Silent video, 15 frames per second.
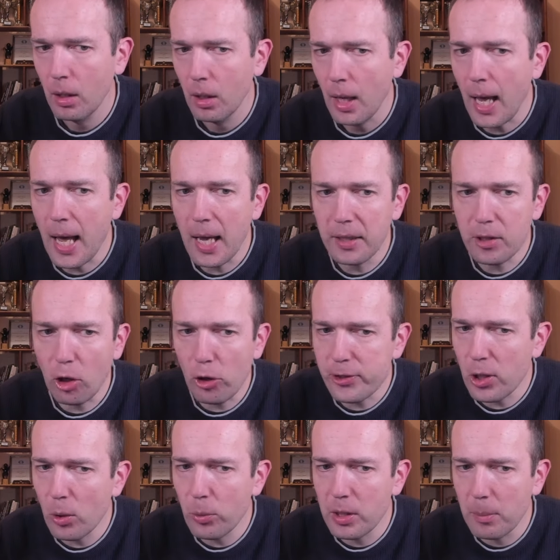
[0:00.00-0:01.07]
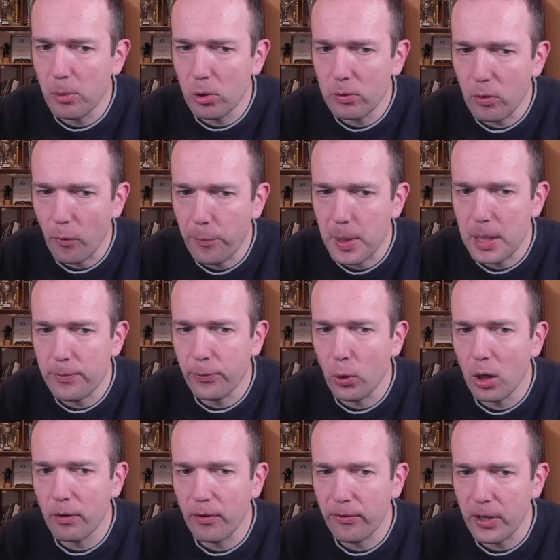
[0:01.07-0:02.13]
And also with the move of
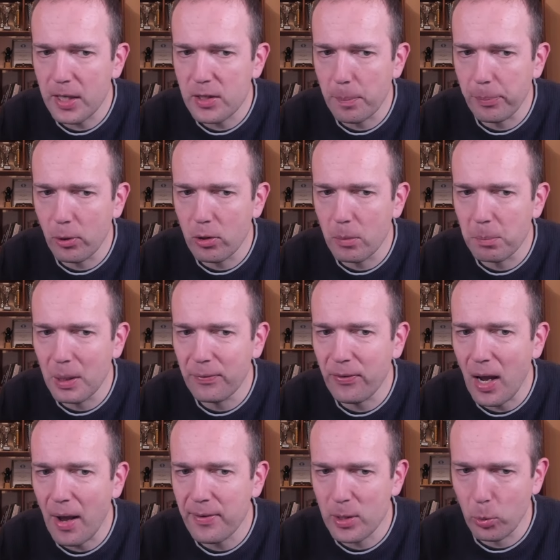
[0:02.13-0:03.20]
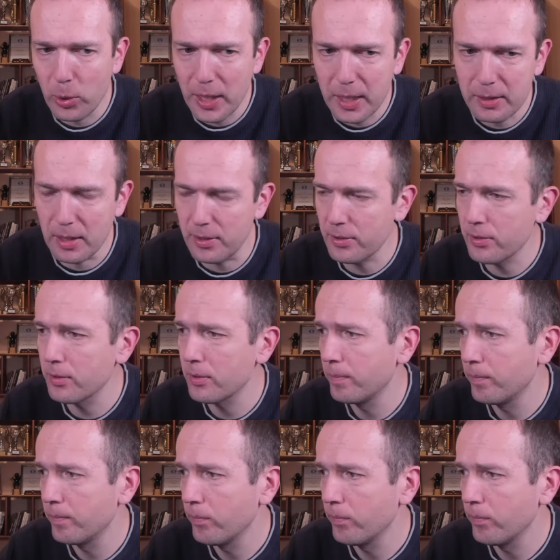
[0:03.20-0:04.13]
b4, we fix the pawn on b5 as a weakness.